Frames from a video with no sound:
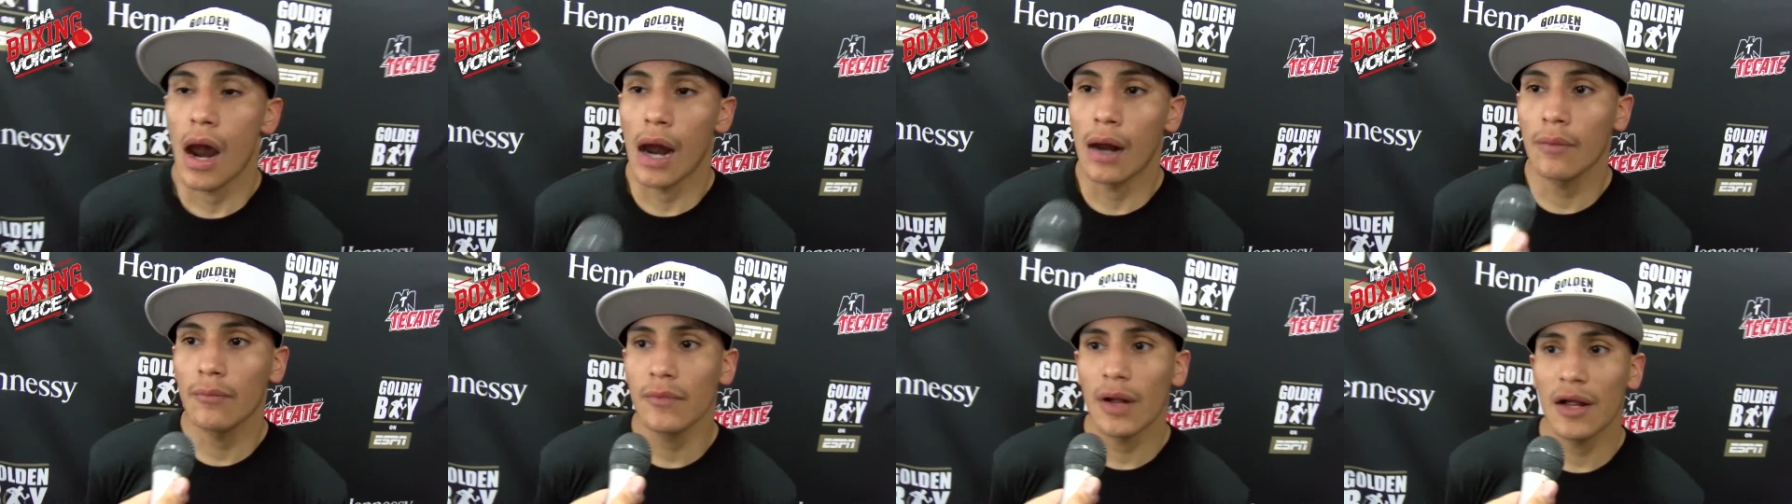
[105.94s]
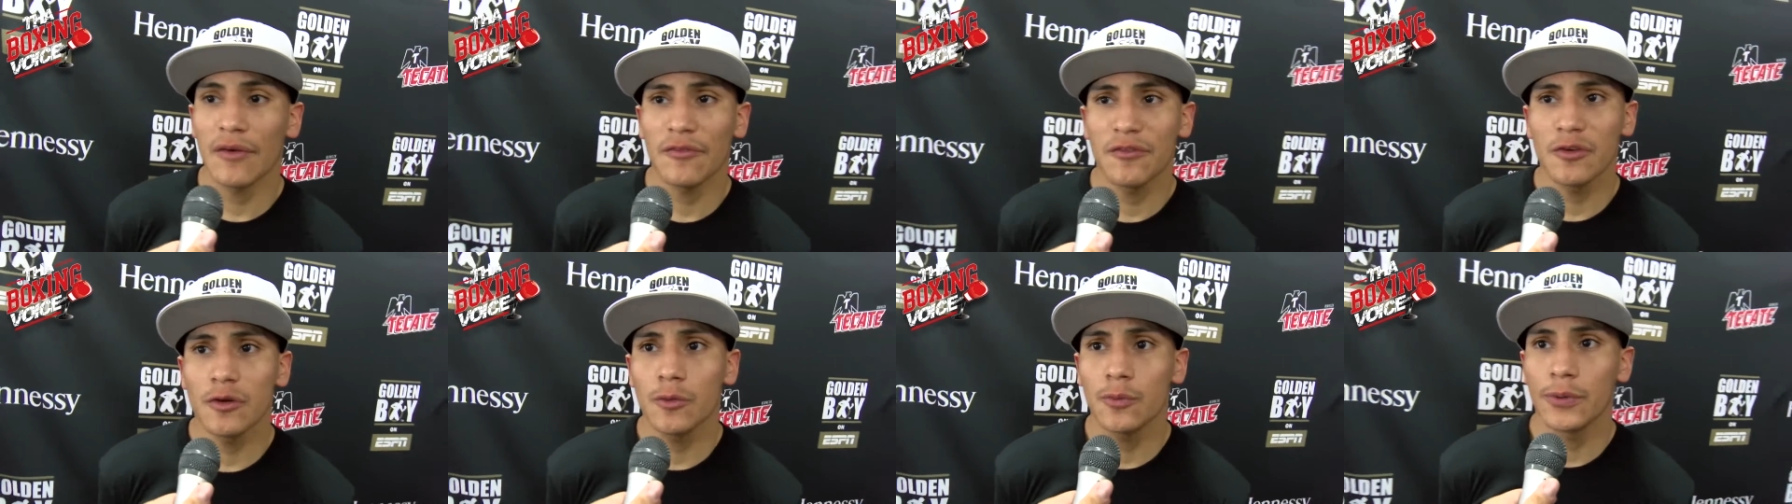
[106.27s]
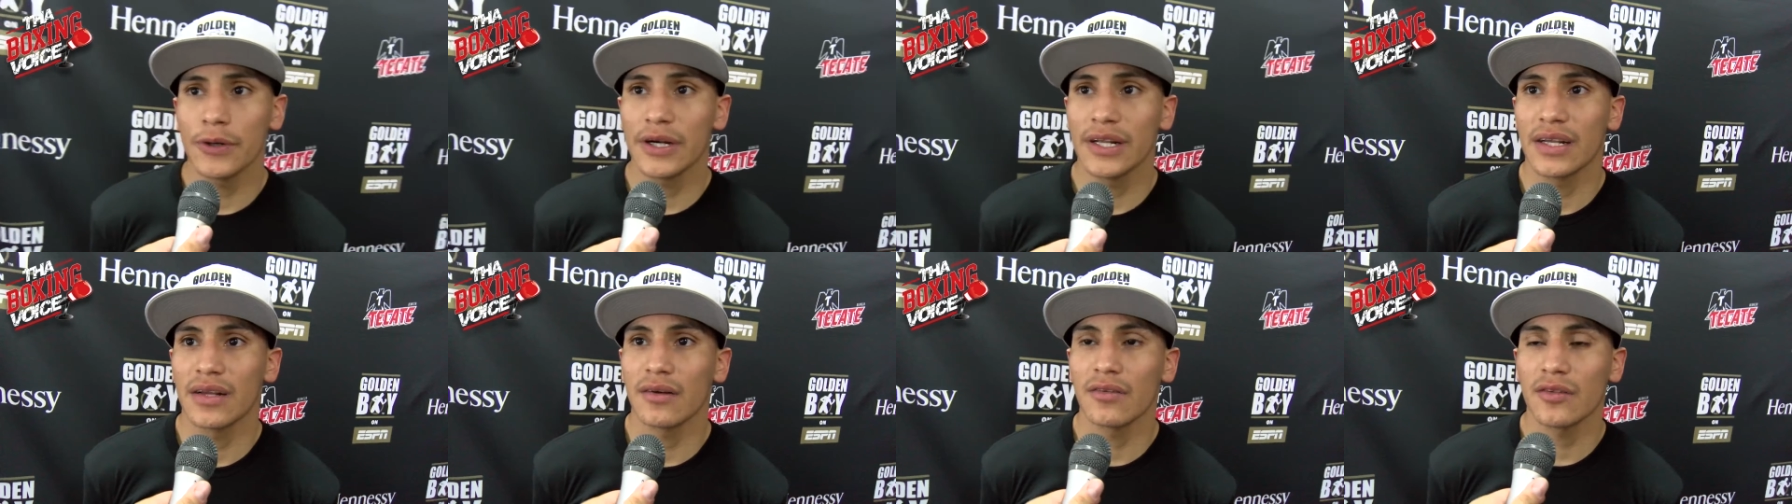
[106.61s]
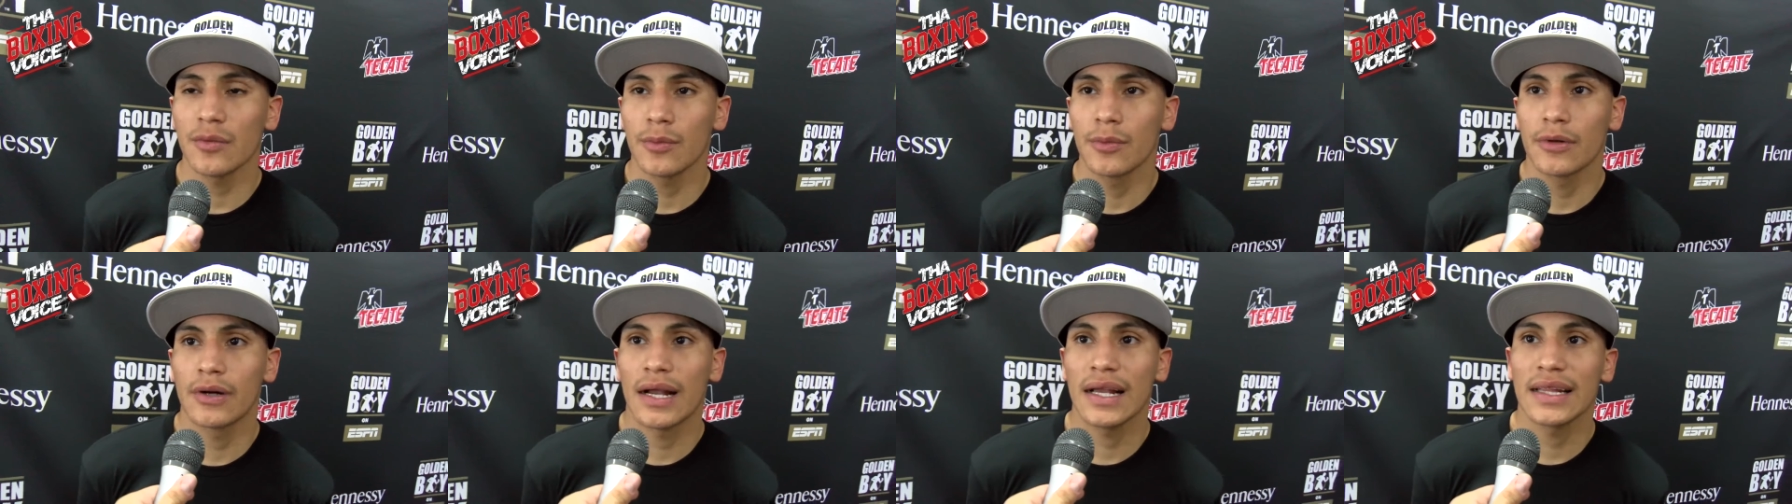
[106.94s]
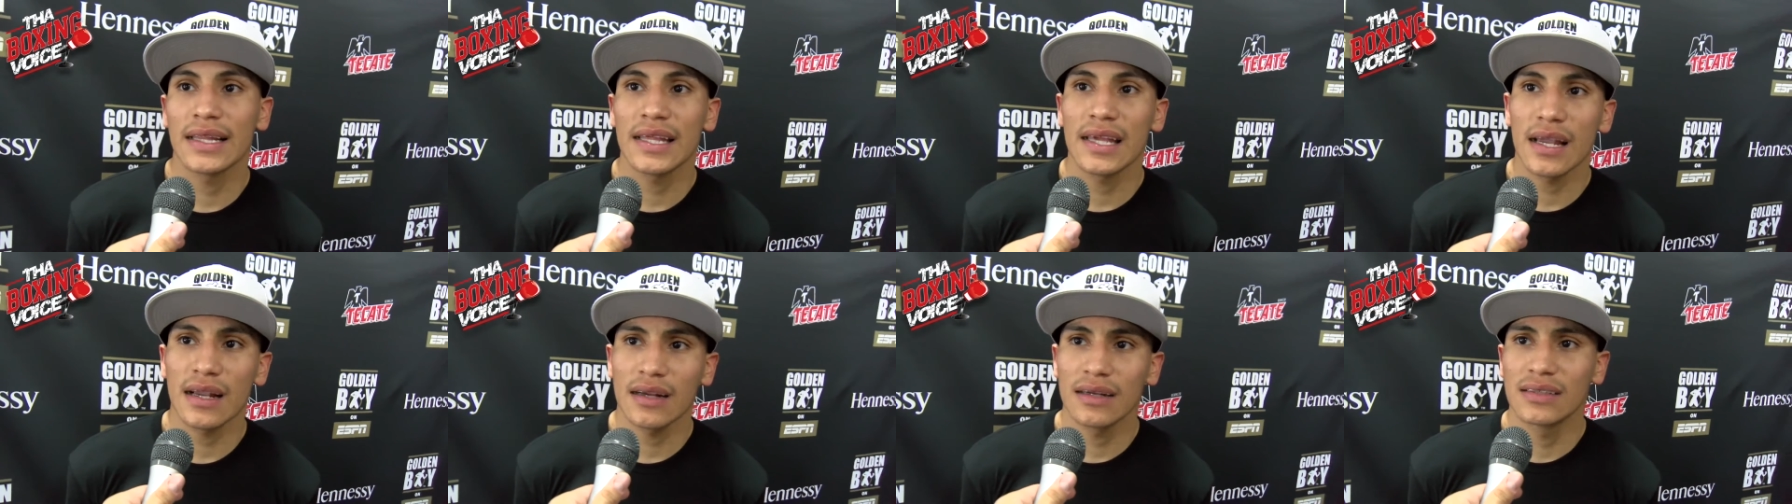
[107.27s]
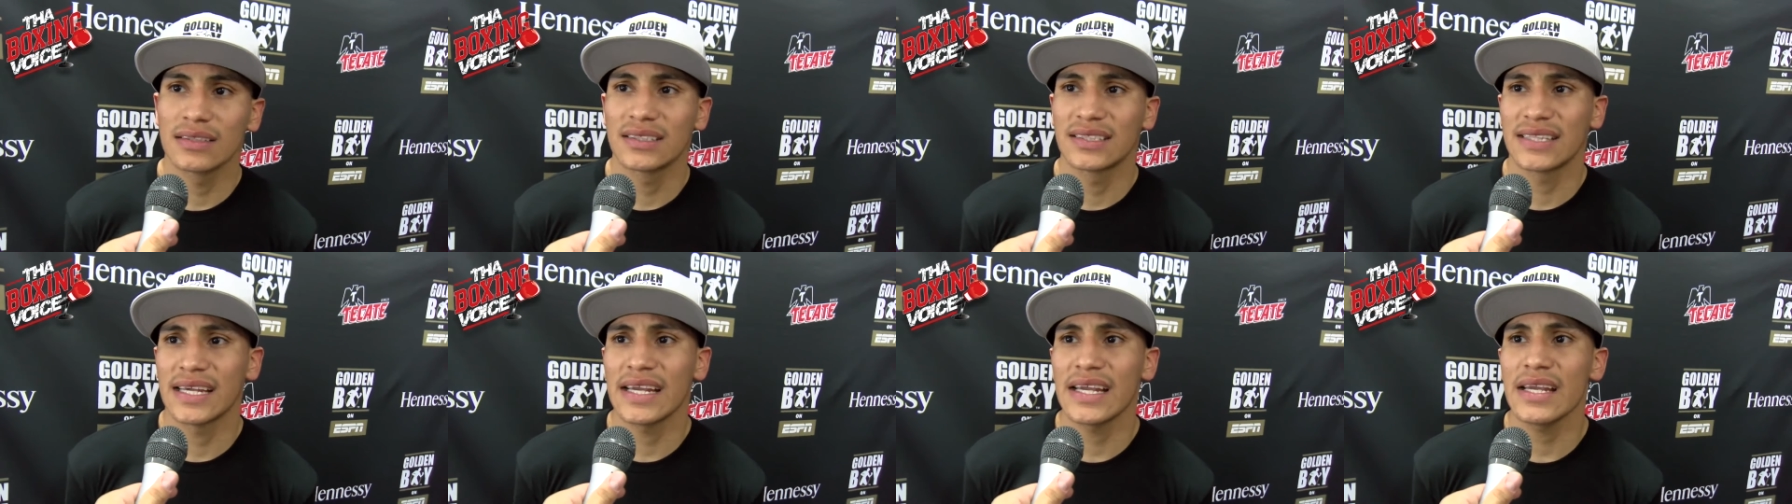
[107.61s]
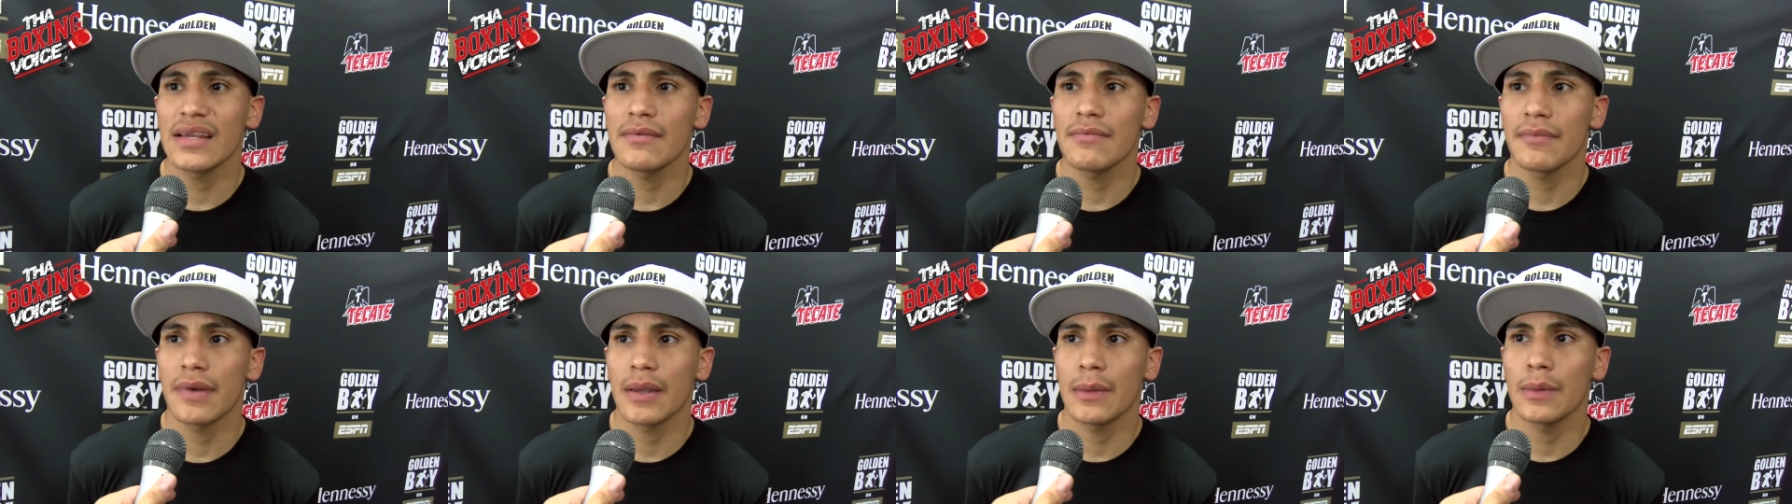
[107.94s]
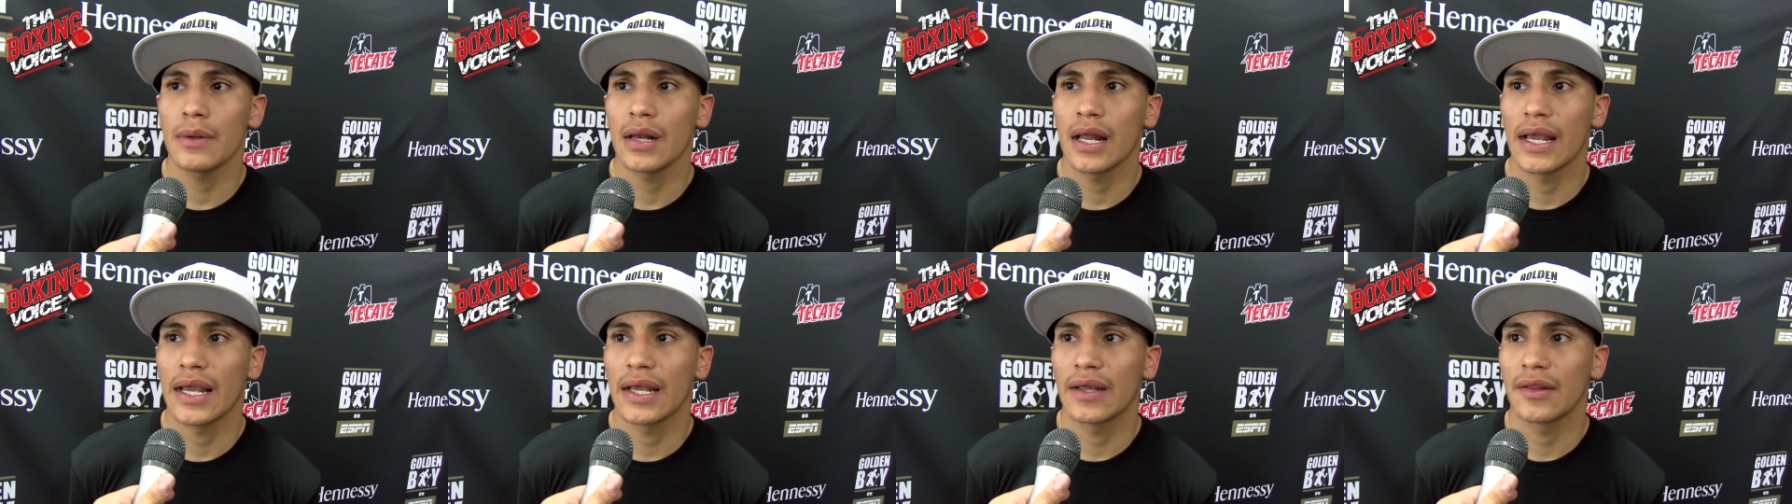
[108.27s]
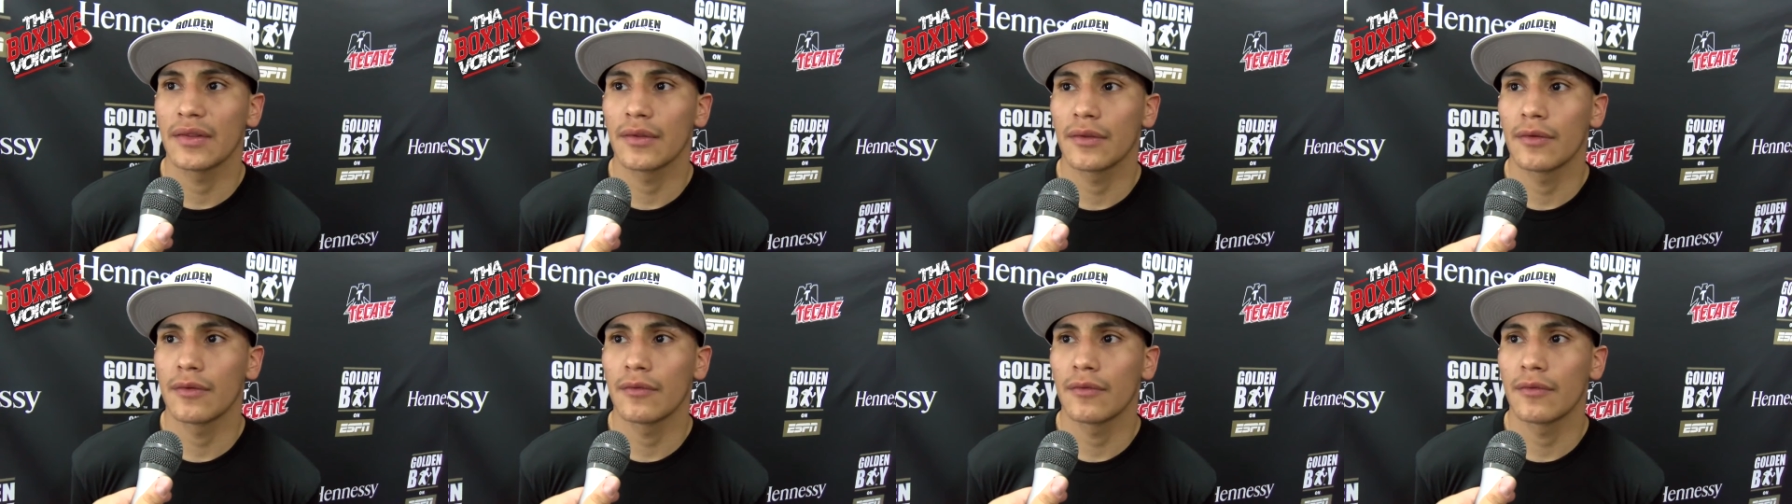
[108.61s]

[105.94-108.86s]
I'm I feel pretty comfortable. I think I can stay maybe like